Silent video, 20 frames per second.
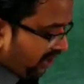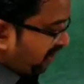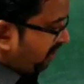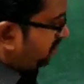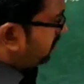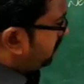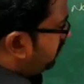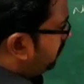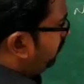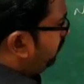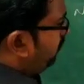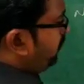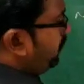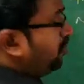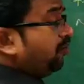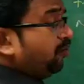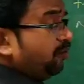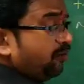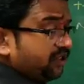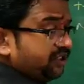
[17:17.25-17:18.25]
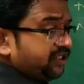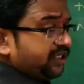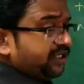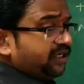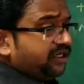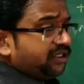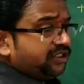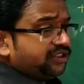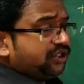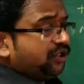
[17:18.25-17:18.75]
take a few amount,
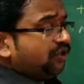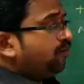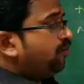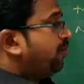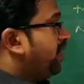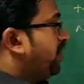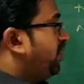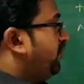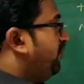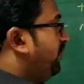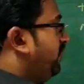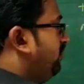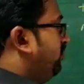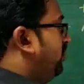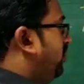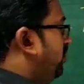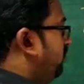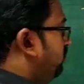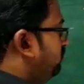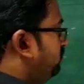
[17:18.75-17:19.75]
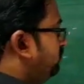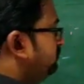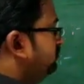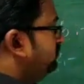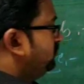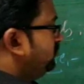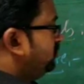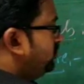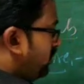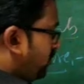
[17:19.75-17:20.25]
generally 0.5
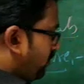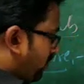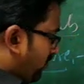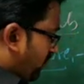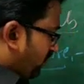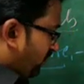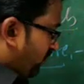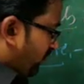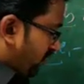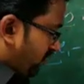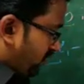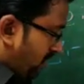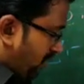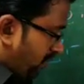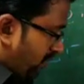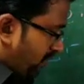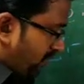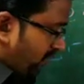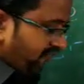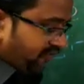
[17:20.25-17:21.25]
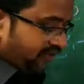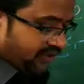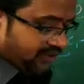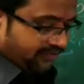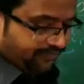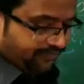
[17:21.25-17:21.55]
gram of